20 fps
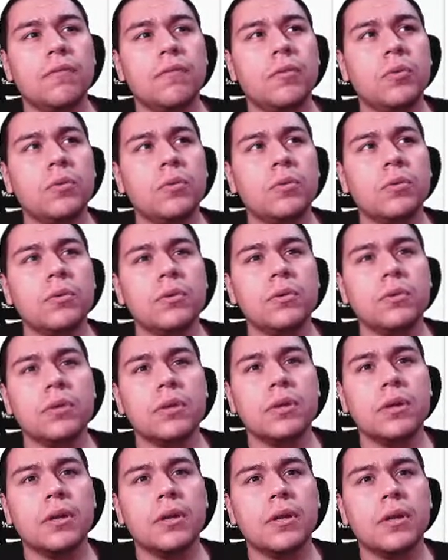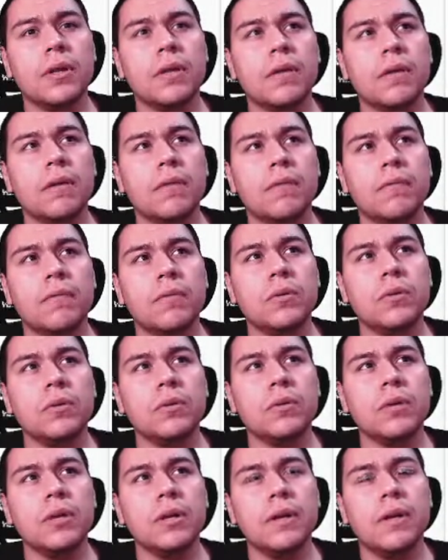4,
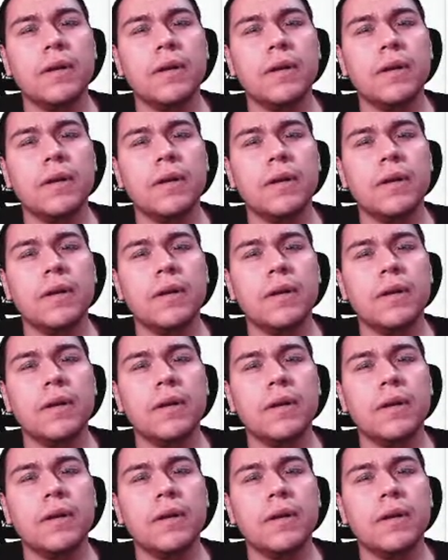4,